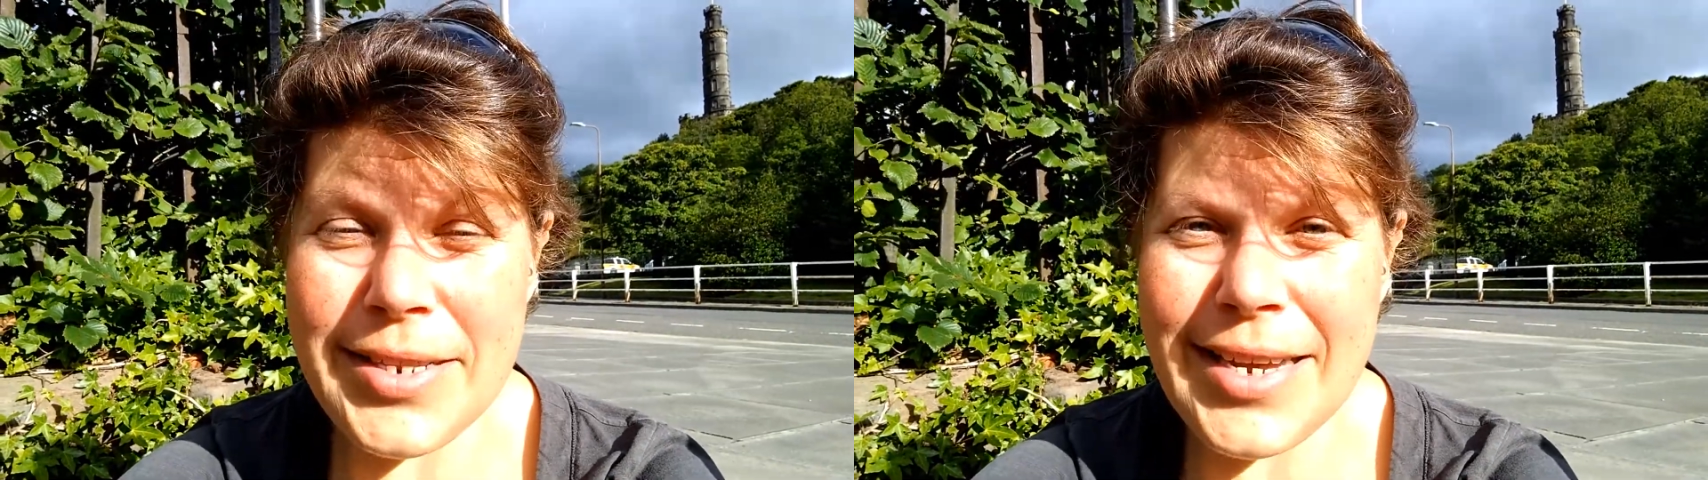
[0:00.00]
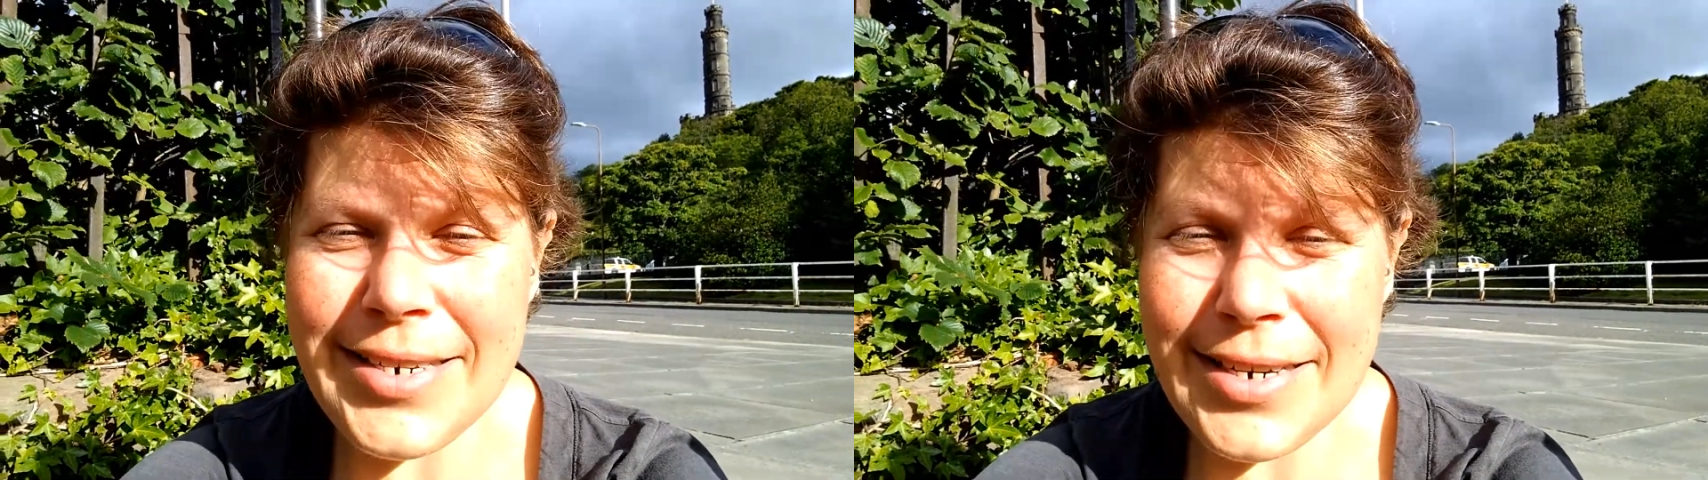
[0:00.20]

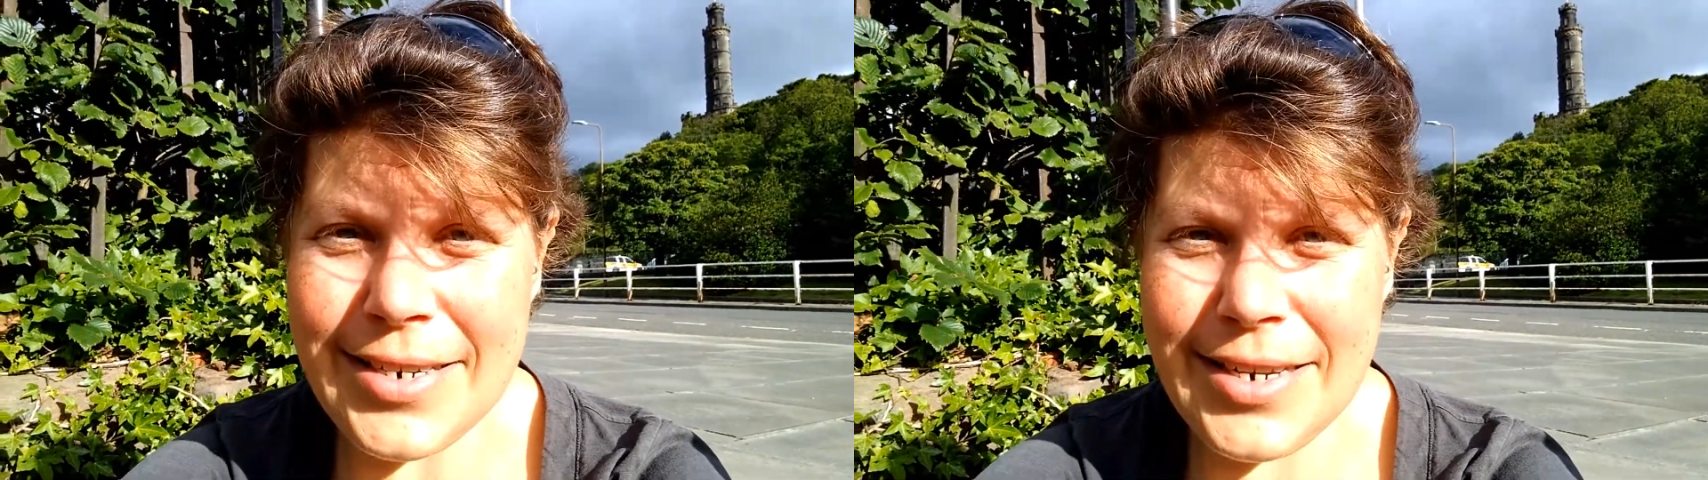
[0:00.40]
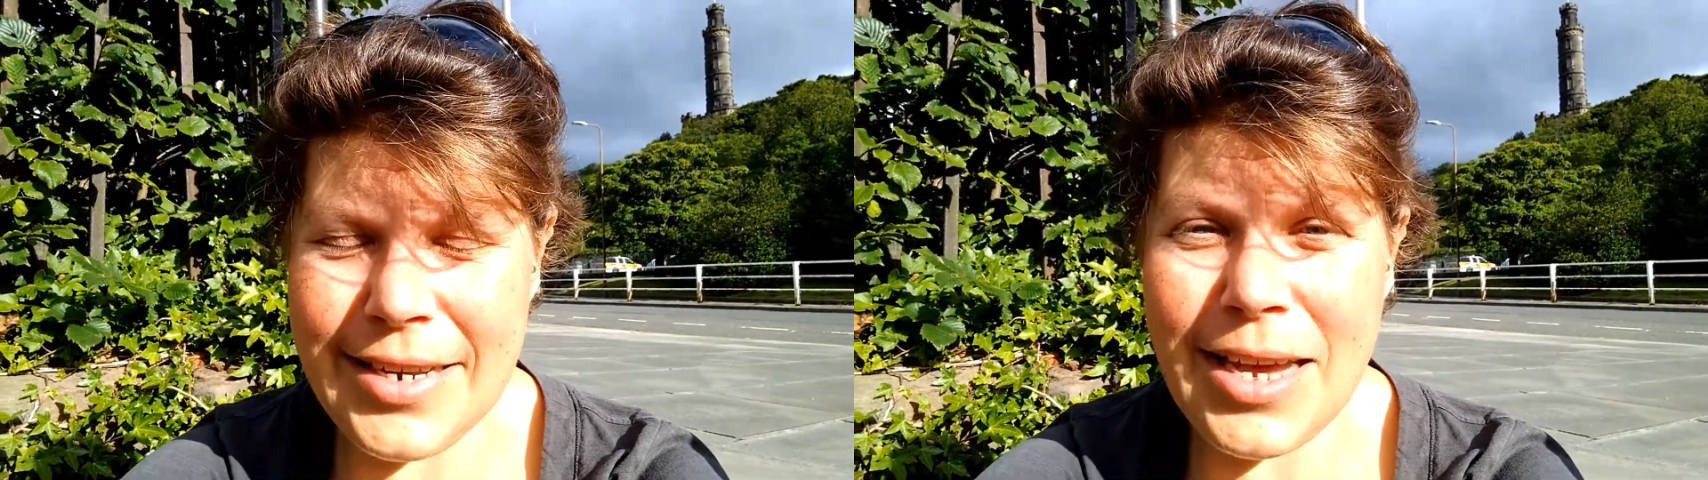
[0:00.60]

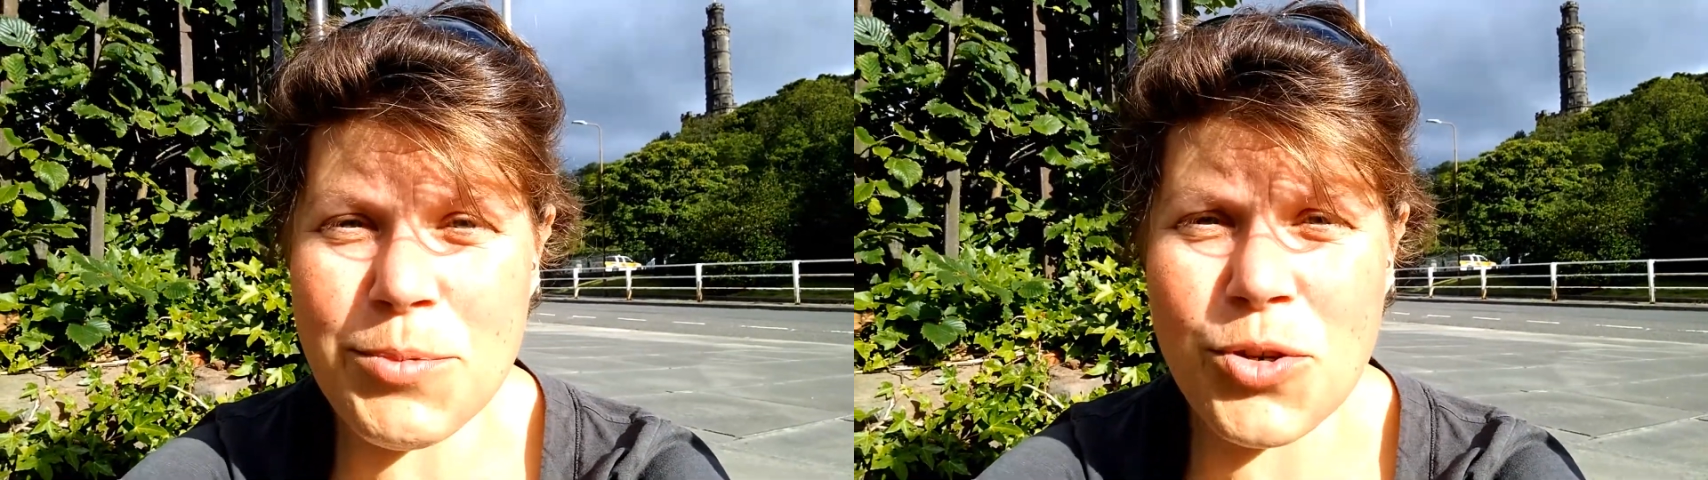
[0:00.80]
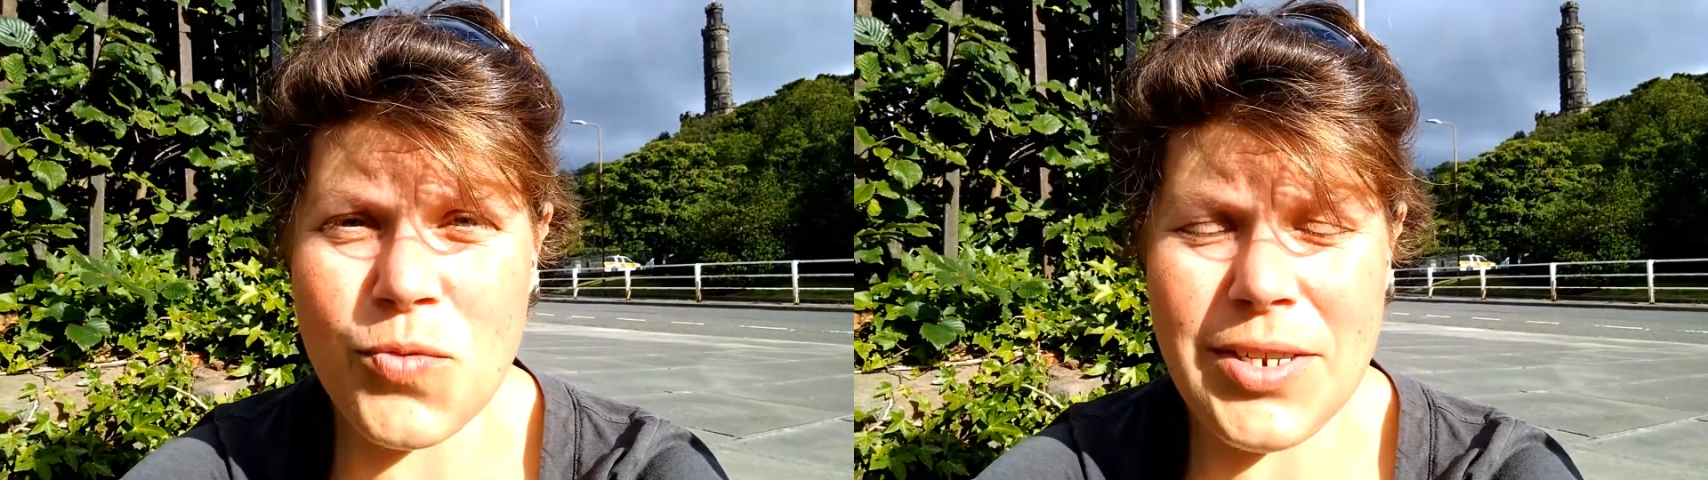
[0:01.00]
identity
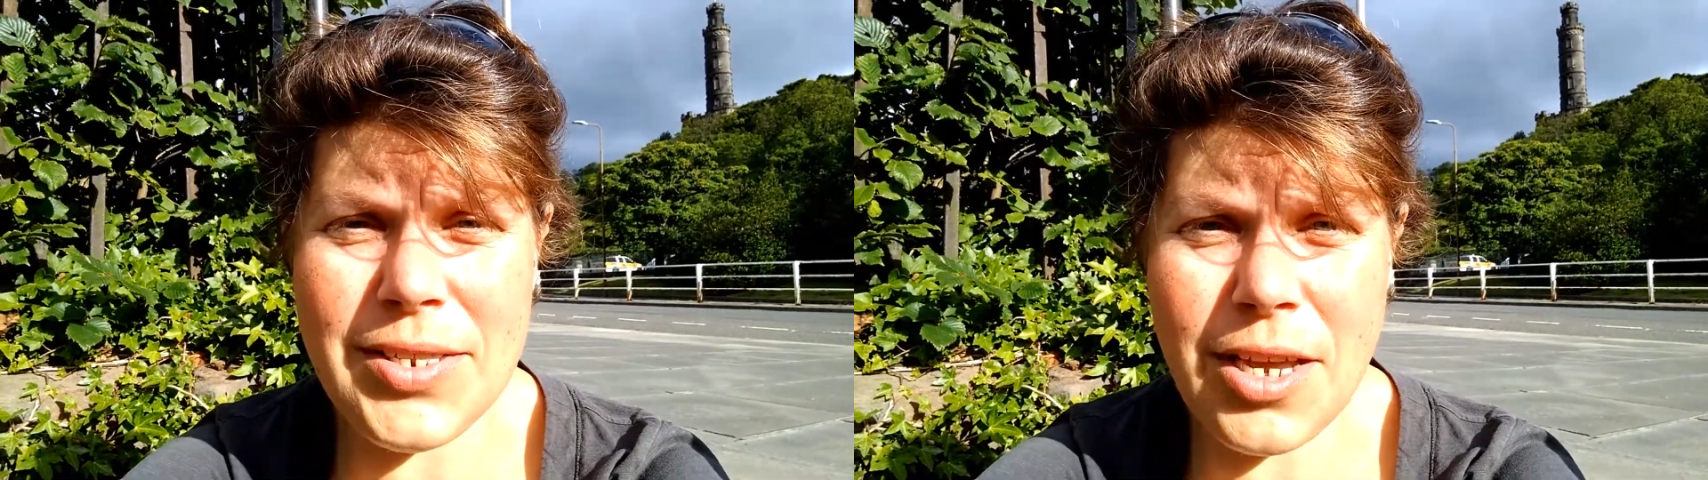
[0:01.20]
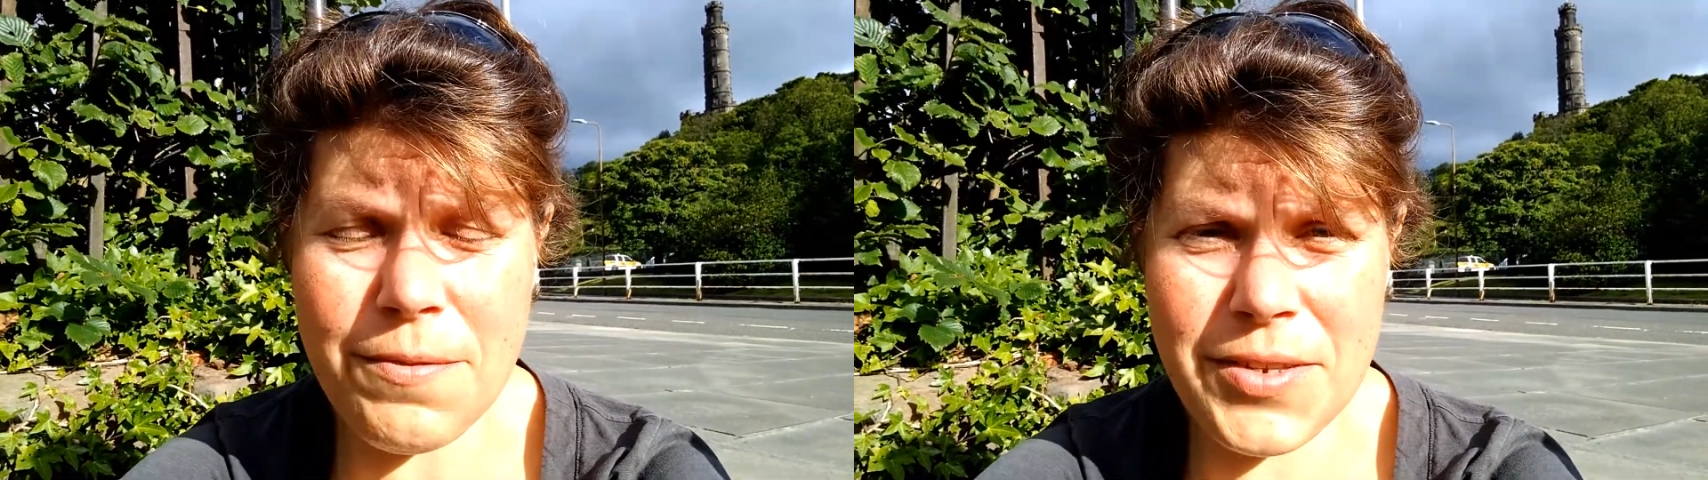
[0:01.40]
kept on
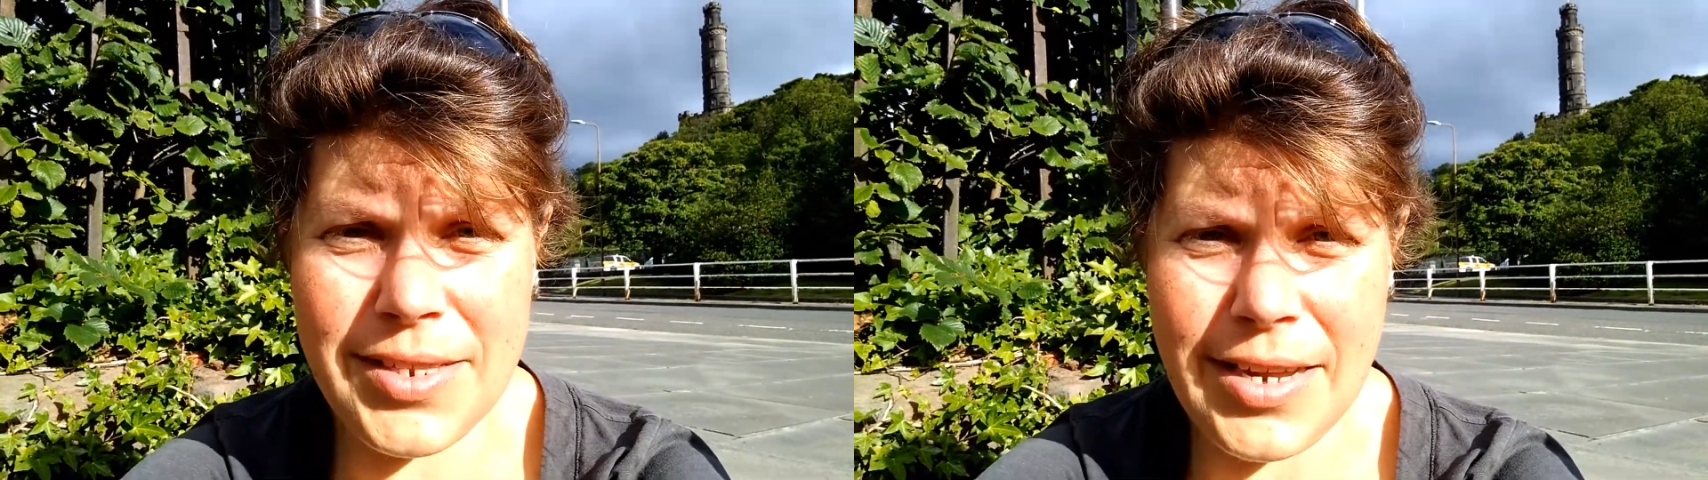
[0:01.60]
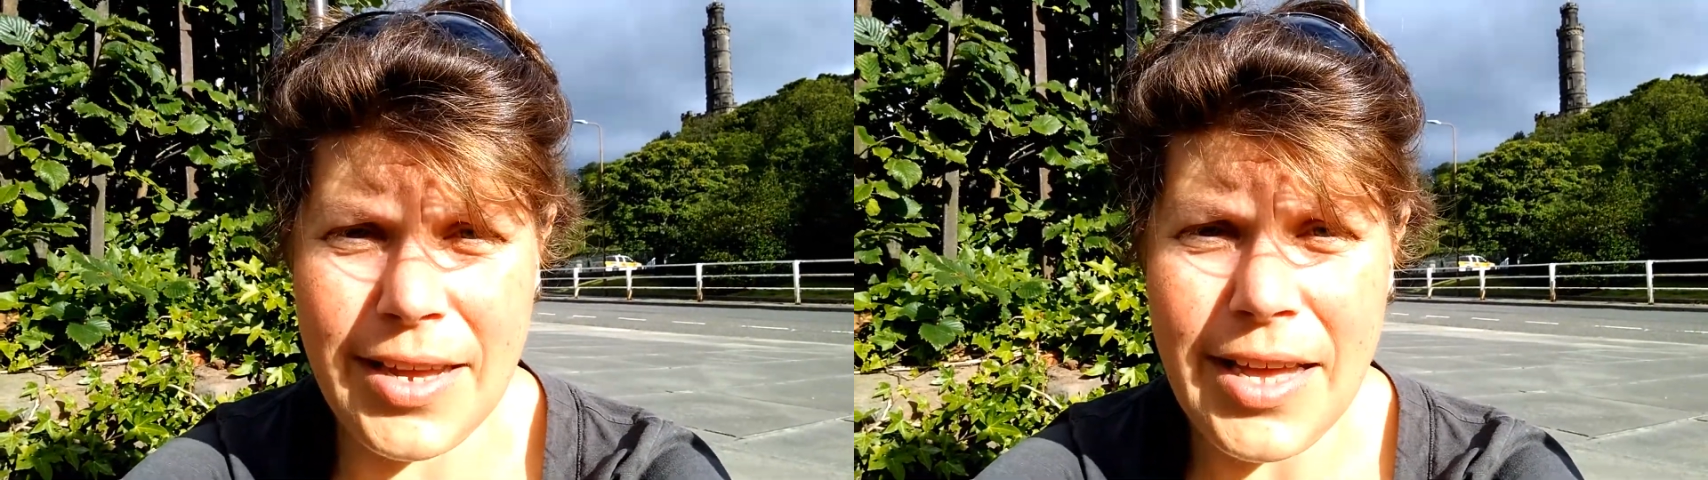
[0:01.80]

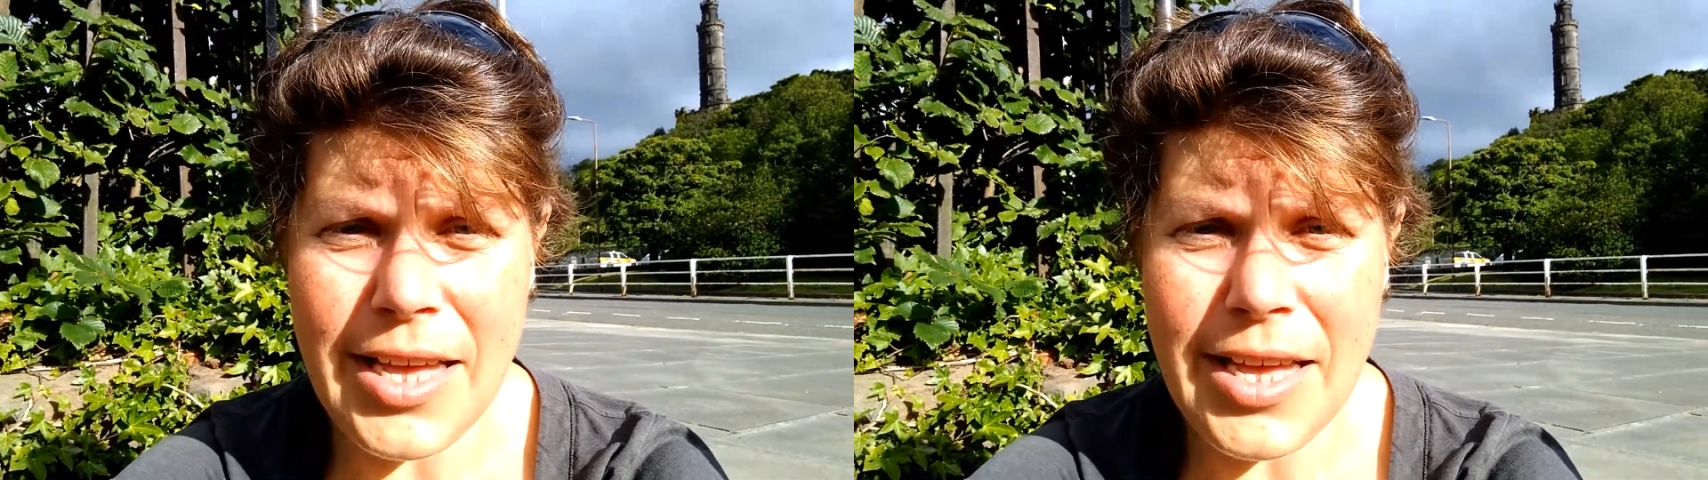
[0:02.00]
resurfacing.